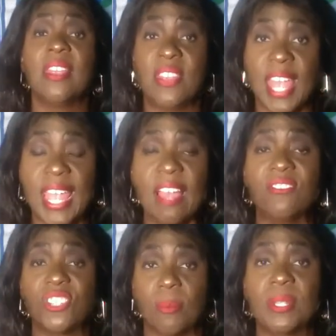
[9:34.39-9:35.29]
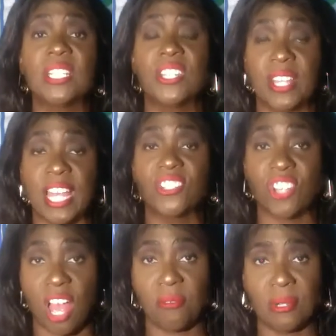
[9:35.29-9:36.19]
they have jumped into that
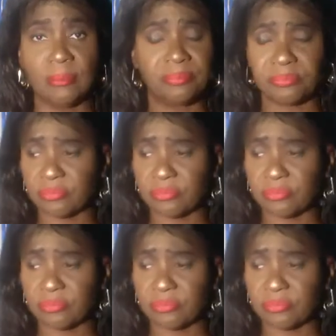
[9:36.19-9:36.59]
genre.